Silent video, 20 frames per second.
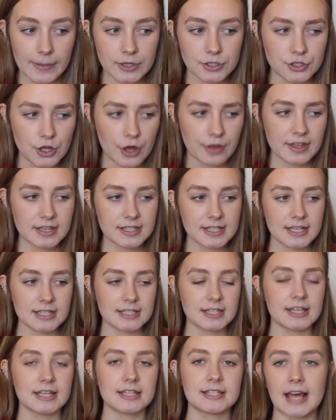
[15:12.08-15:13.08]
So this
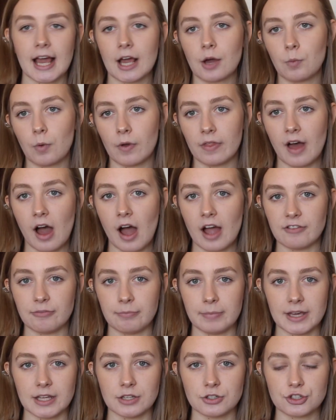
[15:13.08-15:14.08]
is the second one that
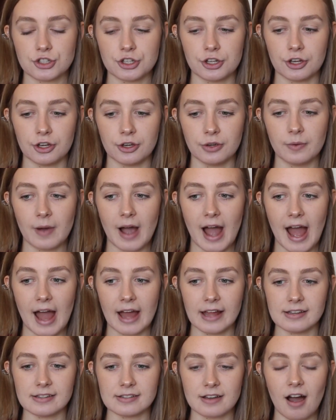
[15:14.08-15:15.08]
I've been to,
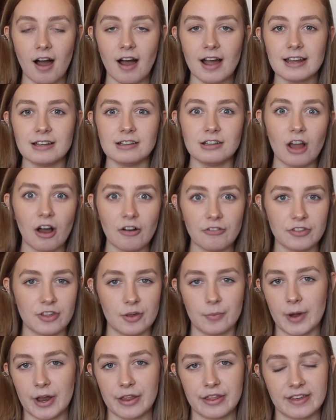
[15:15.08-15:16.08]
and I love
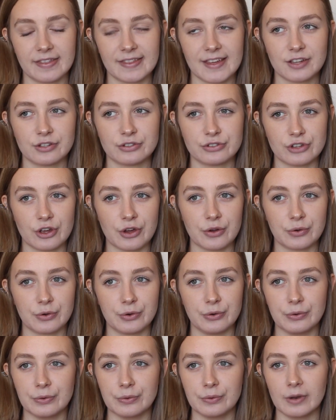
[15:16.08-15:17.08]
them. I think they're so
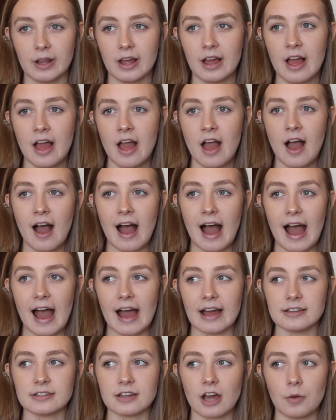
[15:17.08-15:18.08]
cool,
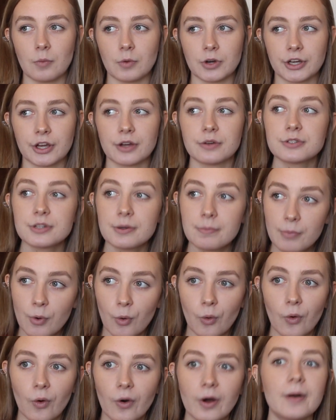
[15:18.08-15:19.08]
and I want to go to
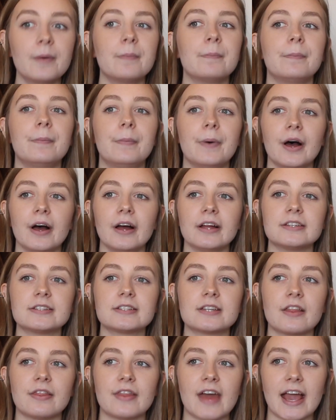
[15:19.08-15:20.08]
more,
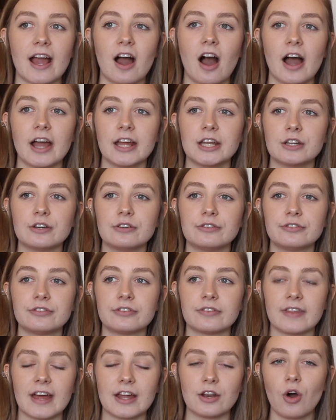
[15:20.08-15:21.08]
but
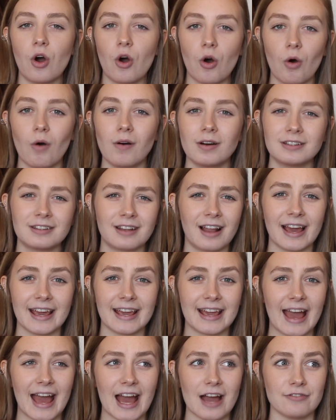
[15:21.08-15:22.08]
they're not on
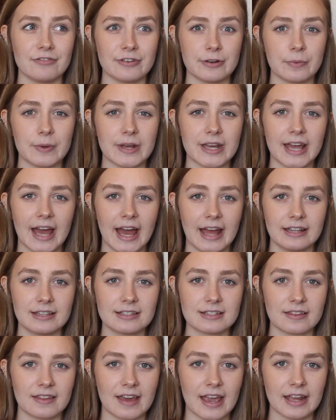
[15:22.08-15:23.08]
like every
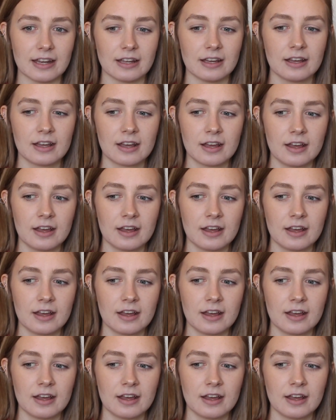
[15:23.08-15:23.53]
weekend. They